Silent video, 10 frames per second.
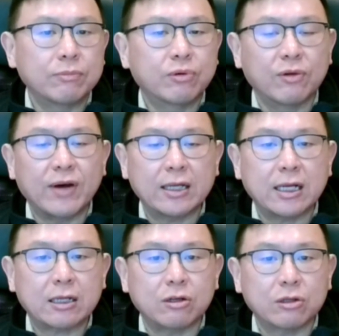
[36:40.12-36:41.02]
provide
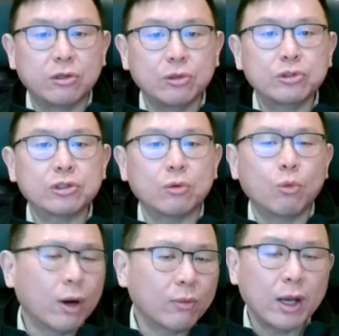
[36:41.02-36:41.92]
that conclusion
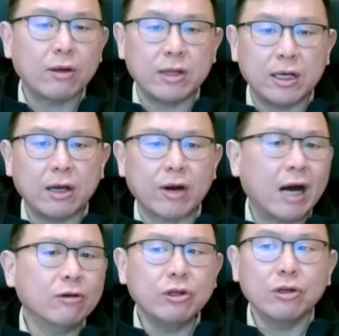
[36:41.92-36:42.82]
one way or the other.
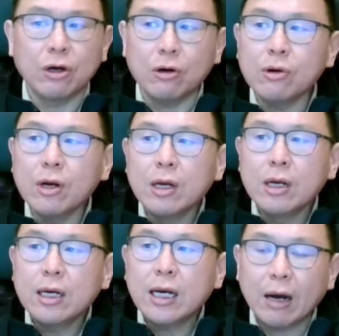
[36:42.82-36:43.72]
How do you know
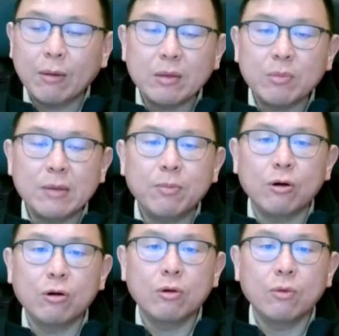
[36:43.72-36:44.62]
how many
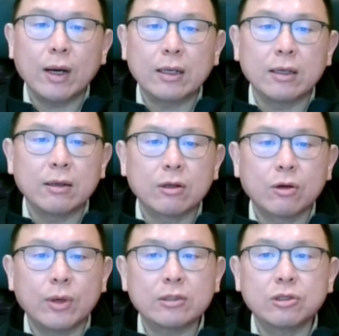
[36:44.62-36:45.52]
people, when
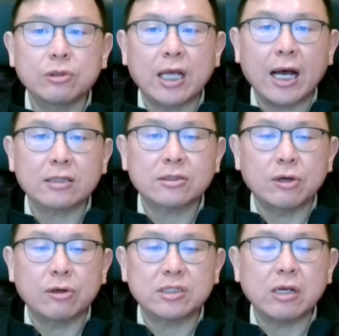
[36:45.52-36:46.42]
going to cast
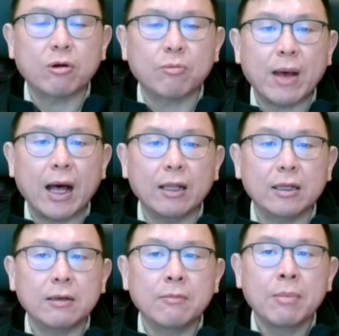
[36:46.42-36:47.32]
their secret
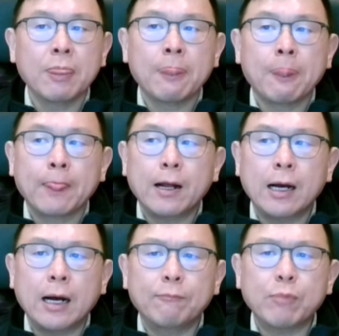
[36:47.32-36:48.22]
ballot,
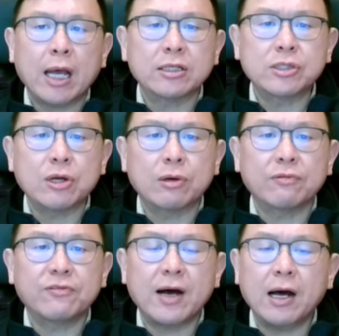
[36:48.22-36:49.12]
has their
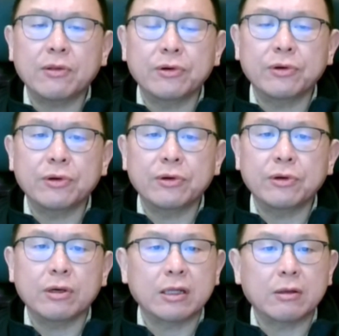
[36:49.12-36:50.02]

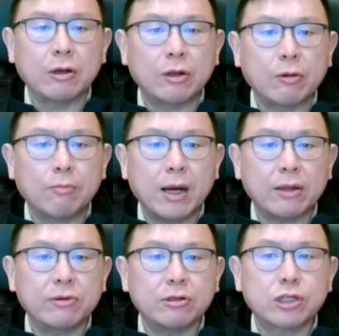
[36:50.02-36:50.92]
father, their
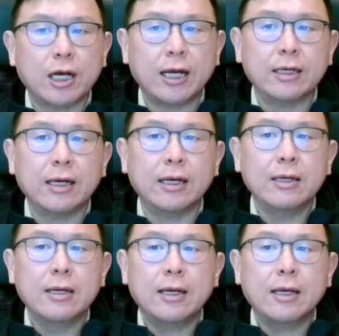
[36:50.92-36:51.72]
mother in China